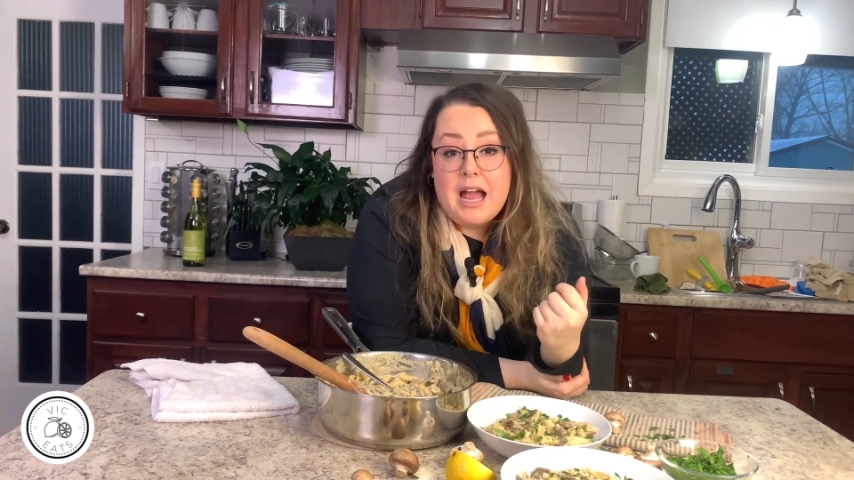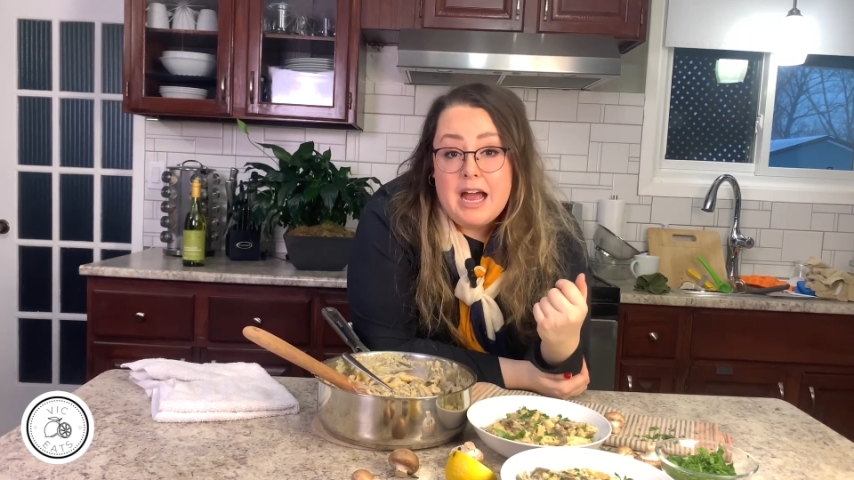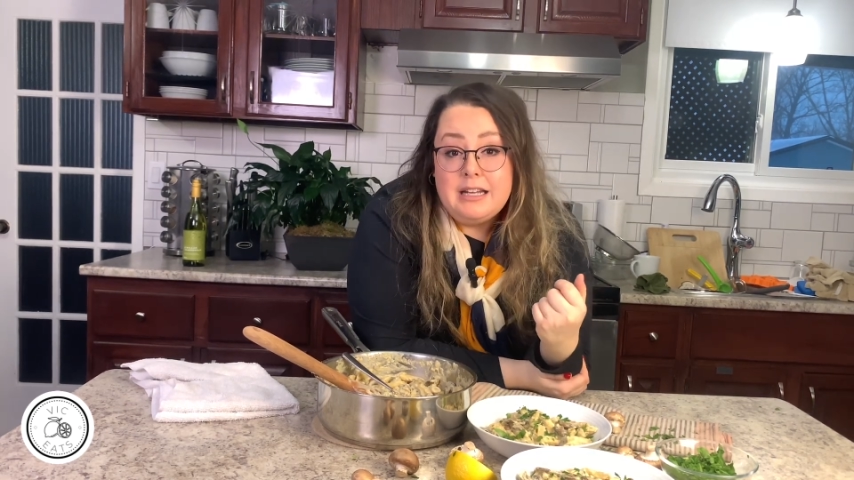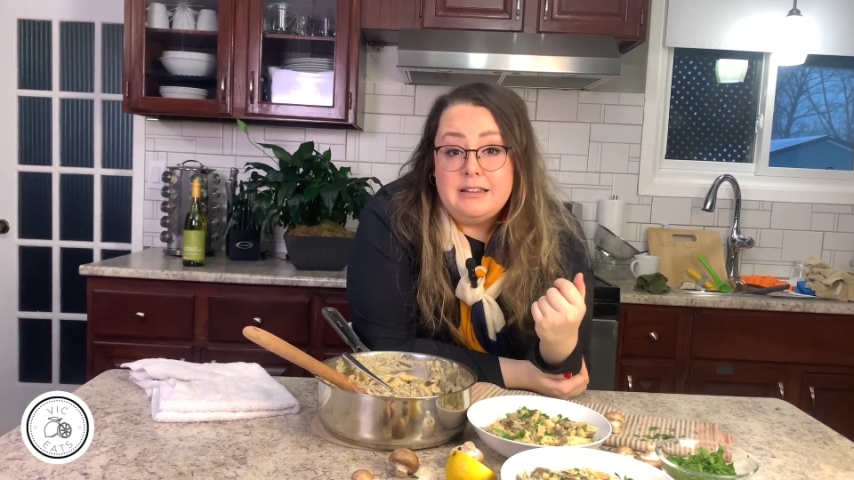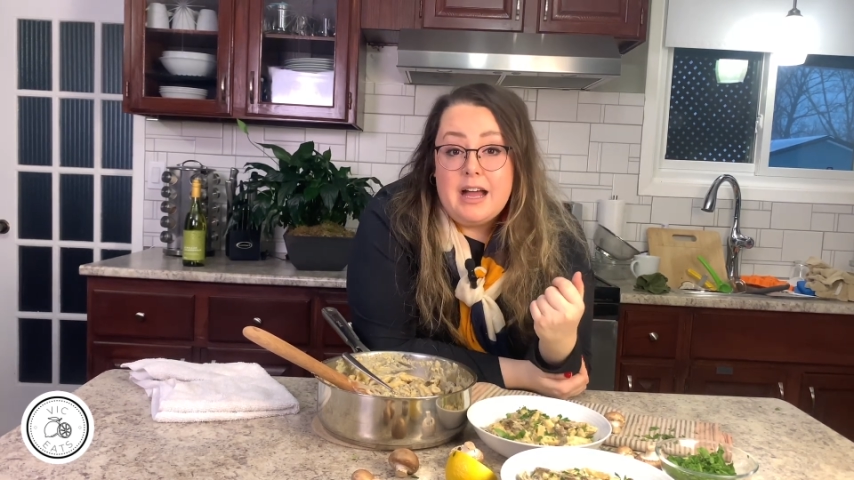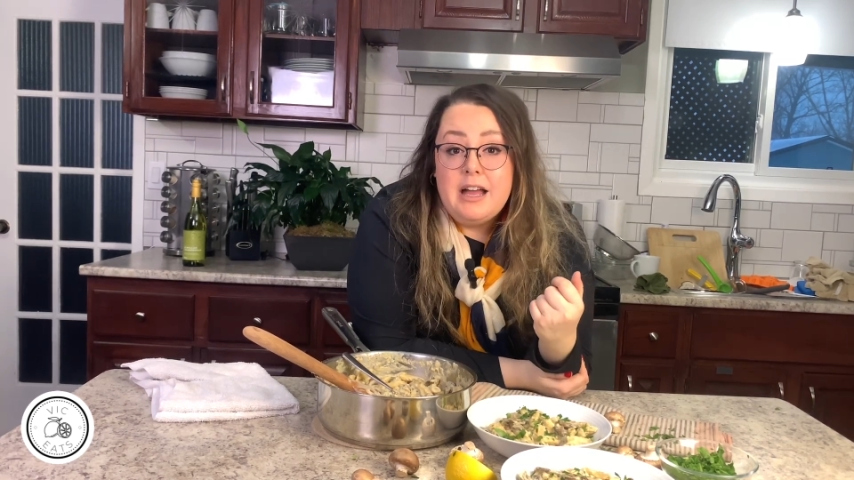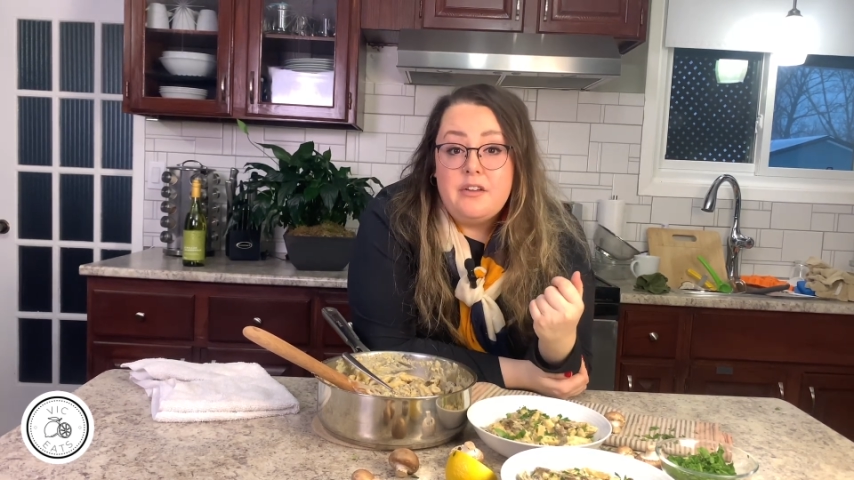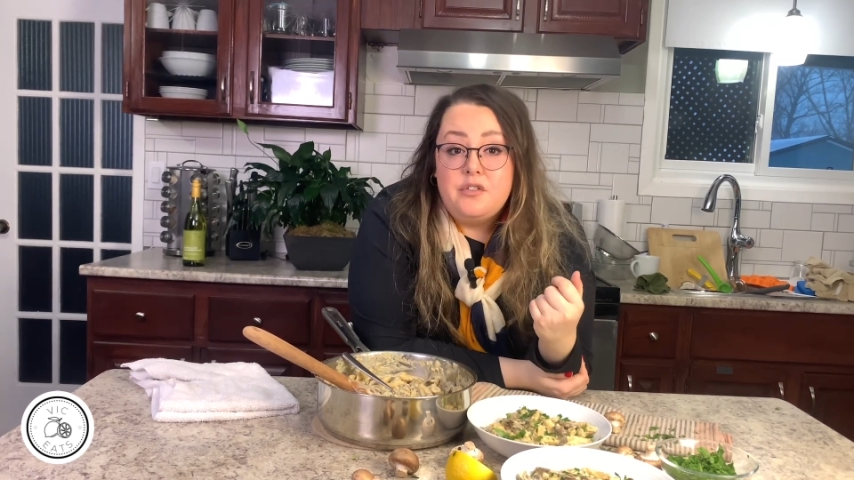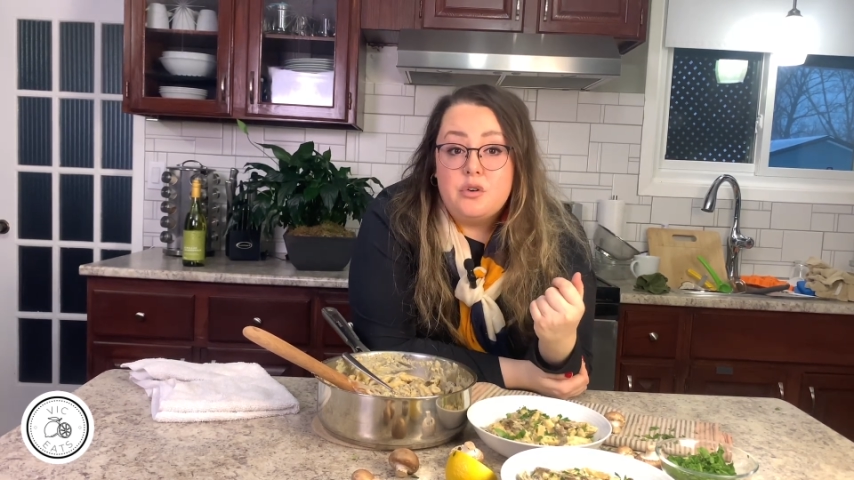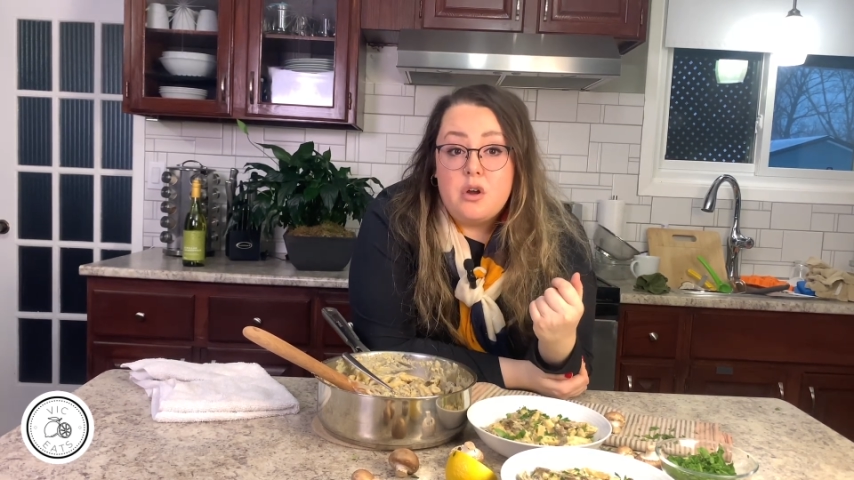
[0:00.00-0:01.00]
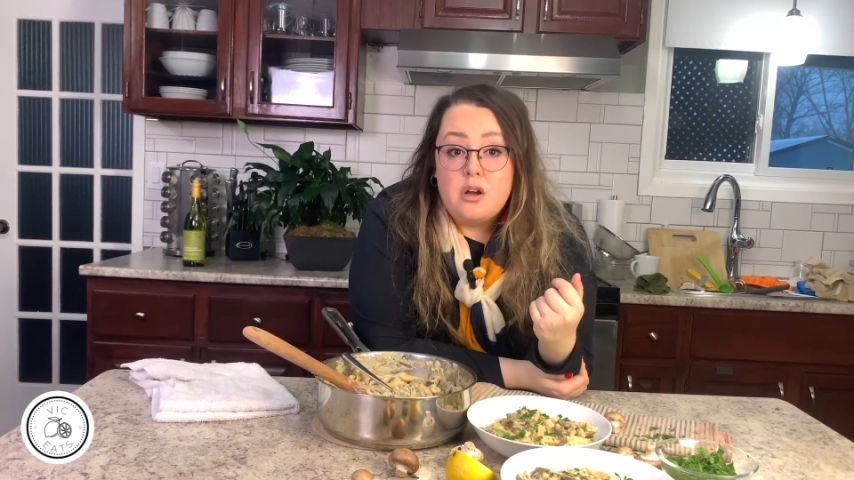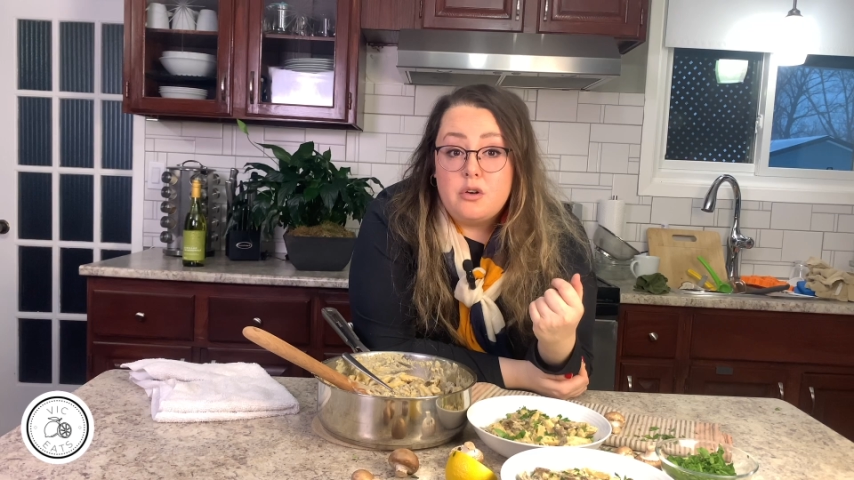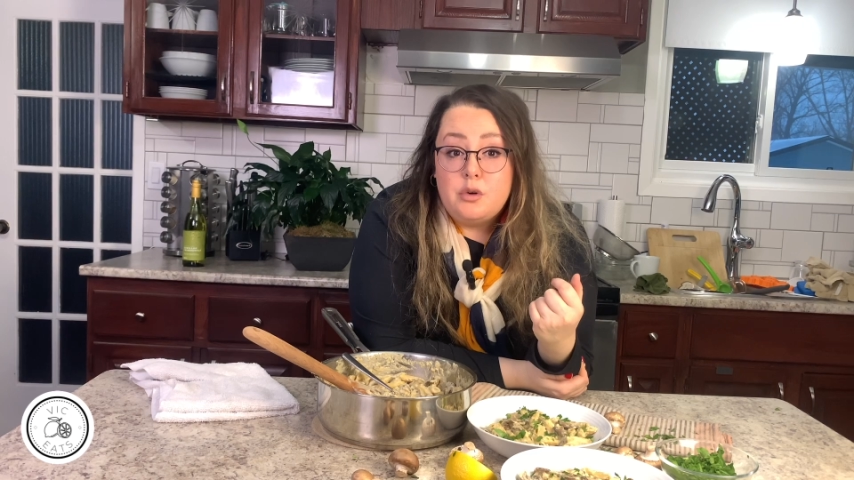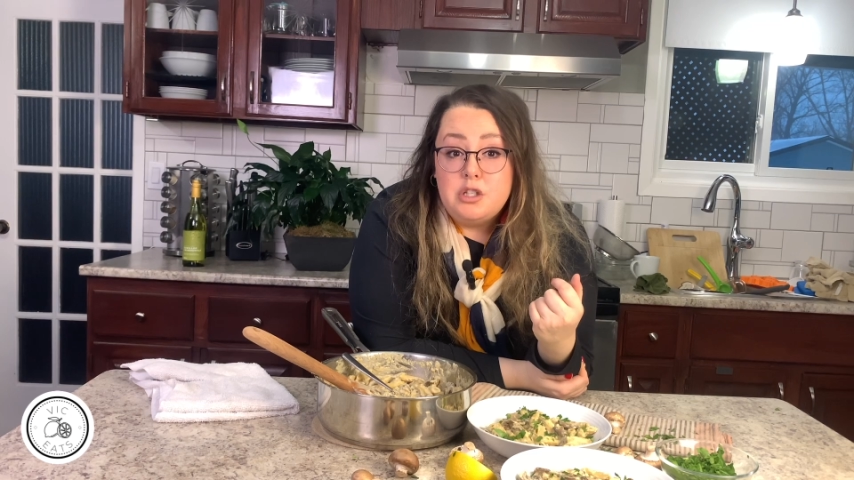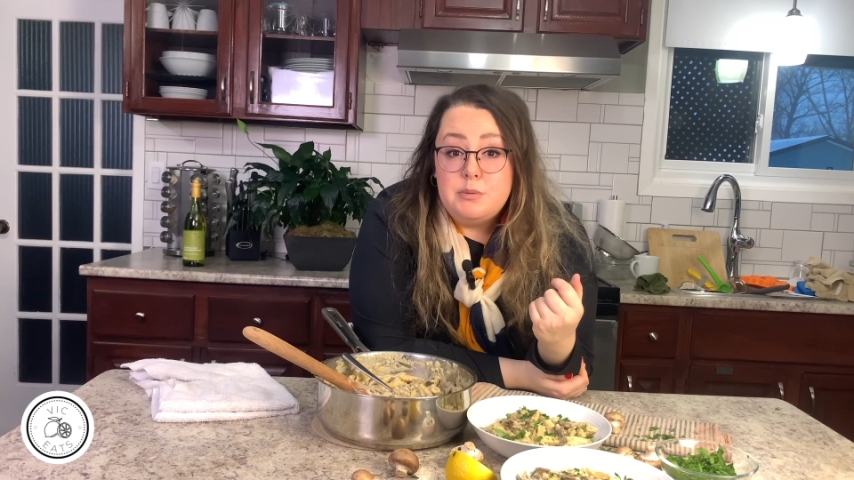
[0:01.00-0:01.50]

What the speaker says: adding that if you're not going